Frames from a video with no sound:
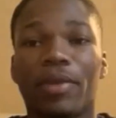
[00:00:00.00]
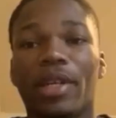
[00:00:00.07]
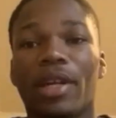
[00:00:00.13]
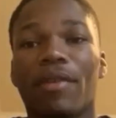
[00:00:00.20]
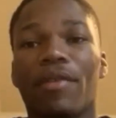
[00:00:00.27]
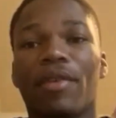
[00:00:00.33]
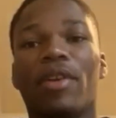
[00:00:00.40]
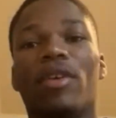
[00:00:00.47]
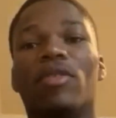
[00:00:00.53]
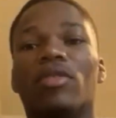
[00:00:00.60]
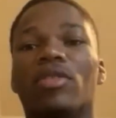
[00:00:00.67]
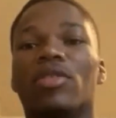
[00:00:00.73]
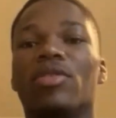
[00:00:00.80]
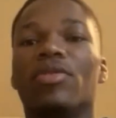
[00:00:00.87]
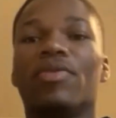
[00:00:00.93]
never know
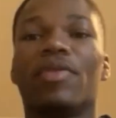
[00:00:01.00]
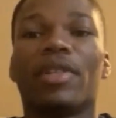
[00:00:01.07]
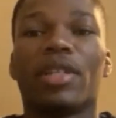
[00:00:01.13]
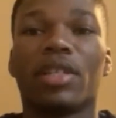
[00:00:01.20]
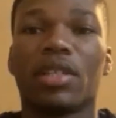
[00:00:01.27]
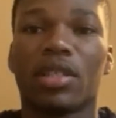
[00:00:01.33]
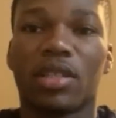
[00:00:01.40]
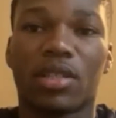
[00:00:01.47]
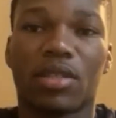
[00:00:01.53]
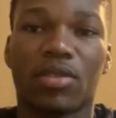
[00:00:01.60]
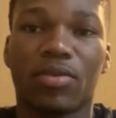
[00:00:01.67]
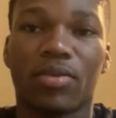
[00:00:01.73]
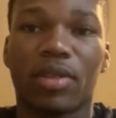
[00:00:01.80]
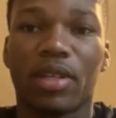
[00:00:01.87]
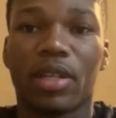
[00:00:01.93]
until you really until
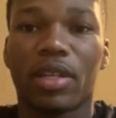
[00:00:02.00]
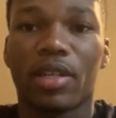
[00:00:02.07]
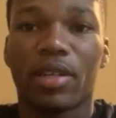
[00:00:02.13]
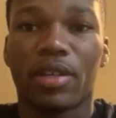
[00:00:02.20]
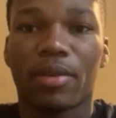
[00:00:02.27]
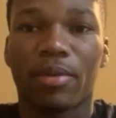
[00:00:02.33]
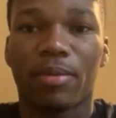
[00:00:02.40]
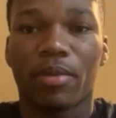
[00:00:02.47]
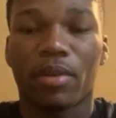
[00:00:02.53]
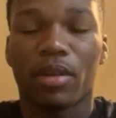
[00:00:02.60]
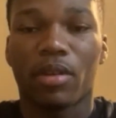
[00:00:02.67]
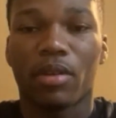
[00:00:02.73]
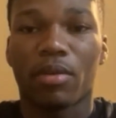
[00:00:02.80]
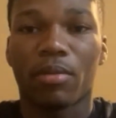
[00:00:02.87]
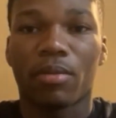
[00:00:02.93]
you get in there. But
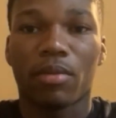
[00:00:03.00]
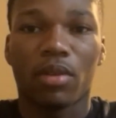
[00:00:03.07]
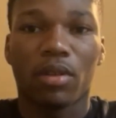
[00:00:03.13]
um,